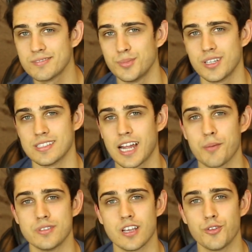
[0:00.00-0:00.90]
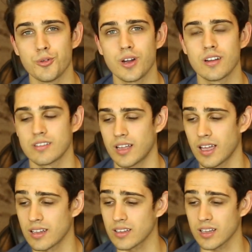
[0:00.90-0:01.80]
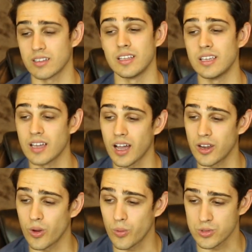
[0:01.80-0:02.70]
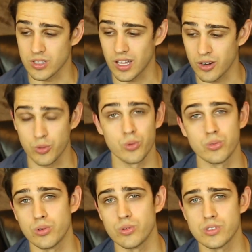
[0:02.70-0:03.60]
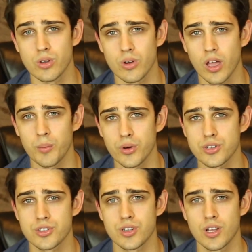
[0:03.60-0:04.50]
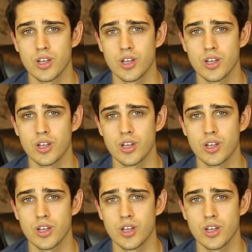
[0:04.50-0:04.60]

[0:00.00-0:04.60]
because it happens everywhere, and luckily I know there's a lot of cool dudes that go to Ambush,